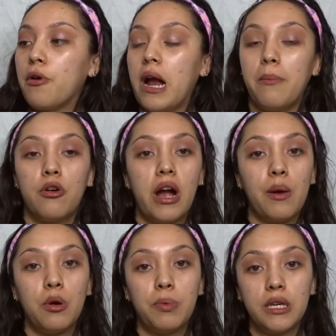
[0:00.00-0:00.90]
primer,
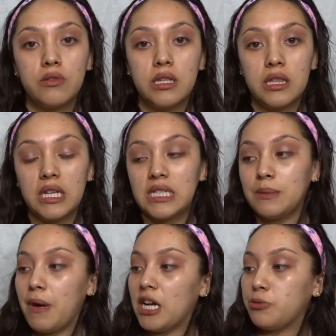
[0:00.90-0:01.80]
I will be using the
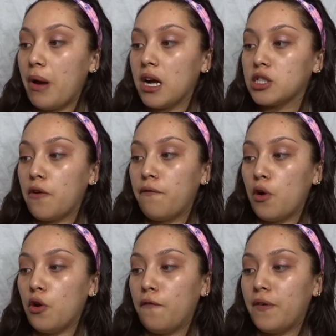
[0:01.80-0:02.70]
SMASHBOX
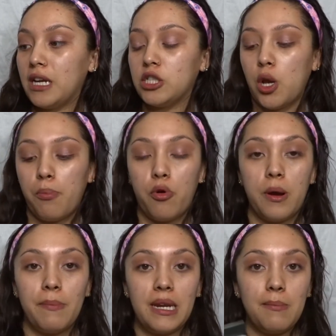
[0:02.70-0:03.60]
Photo Finish
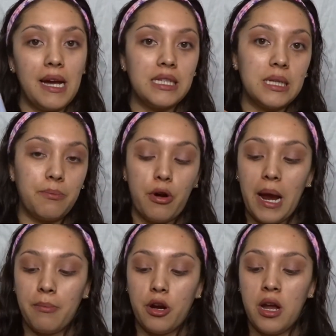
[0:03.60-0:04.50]
Pore Minimizing
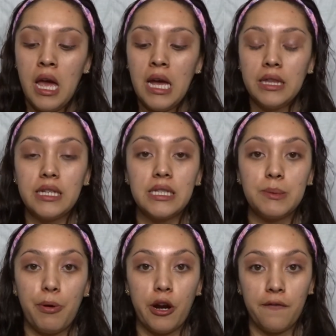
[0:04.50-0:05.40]
Primer. This
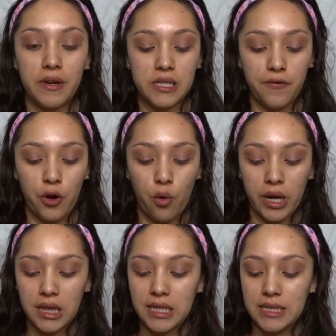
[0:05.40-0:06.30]
is perfect for
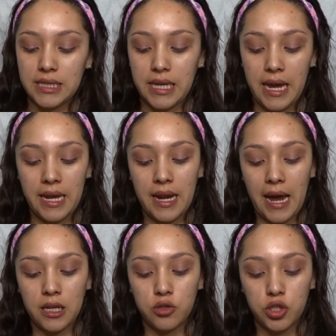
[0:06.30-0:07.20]
oily skin.
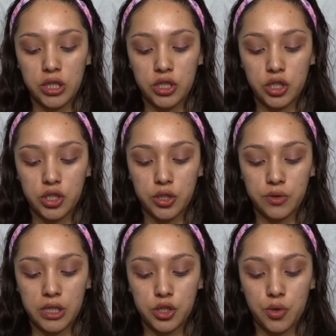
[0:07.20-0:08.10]
I usually just
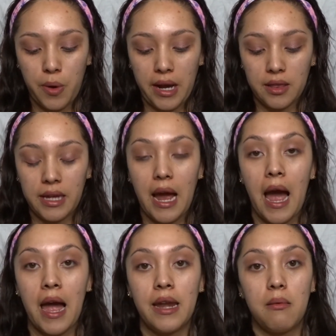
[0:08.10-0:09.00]
use it directly
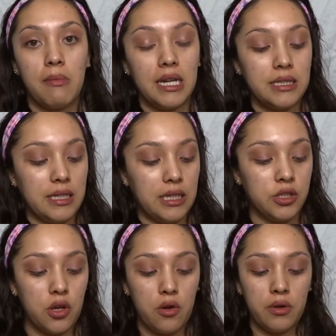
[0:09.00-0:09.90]
on my
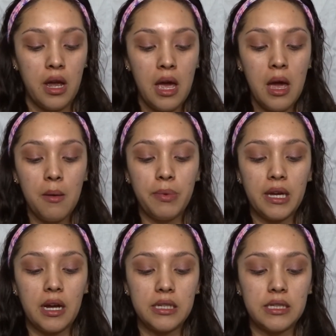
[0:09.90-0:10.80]
T-zone
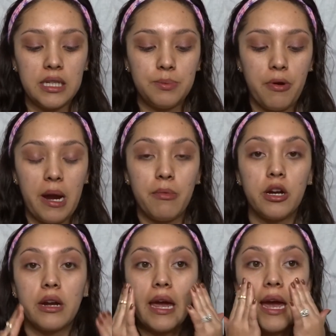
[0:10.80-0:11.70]
because this
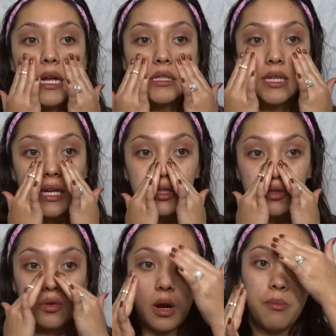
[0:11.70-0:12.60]
primer can tend
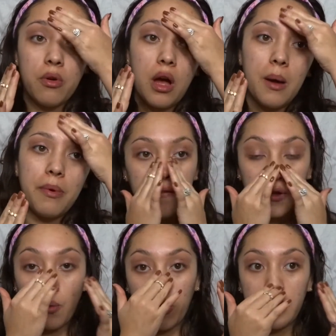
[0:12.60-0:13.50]
to crumble up
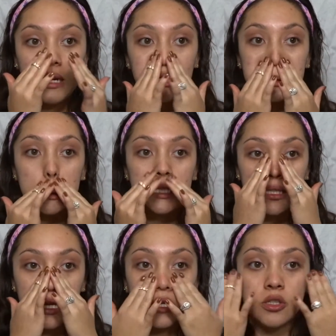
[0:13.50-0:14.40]
if you work it into the
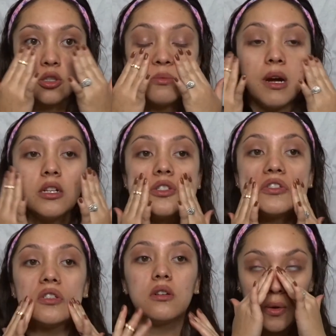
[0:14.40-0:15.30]
skin too
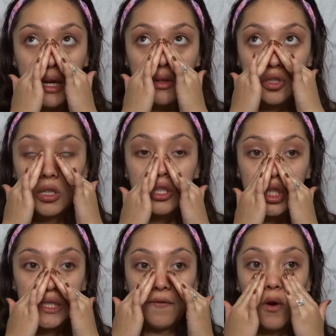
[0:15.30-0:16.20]
much. So I usually
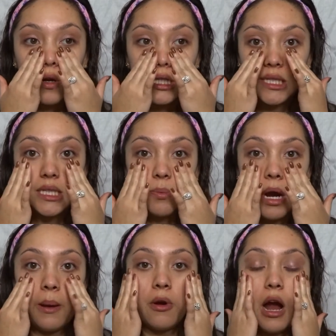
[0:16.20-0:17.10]
just focus this
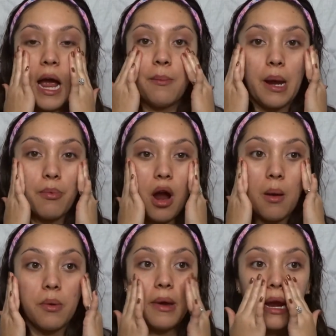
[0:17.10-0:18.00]
primer on my
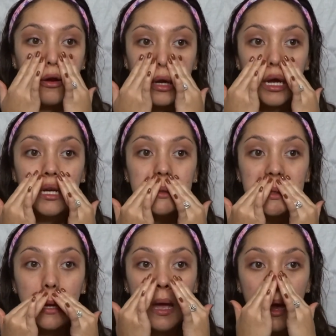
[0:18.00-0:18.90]
problem
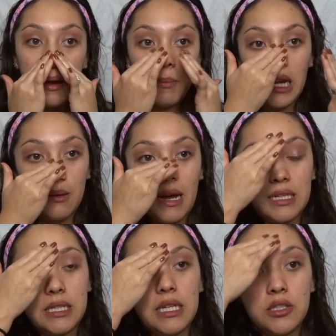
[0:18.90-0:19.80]
areas, meaning
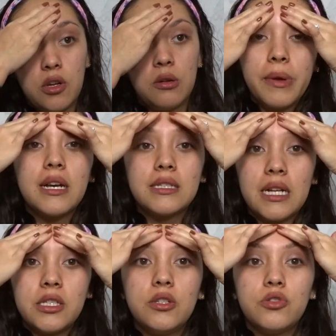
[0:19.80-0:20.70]
my T-zone, because
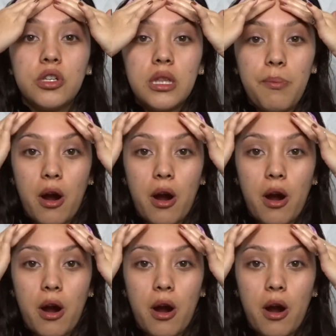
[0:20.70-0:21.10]
that's usually the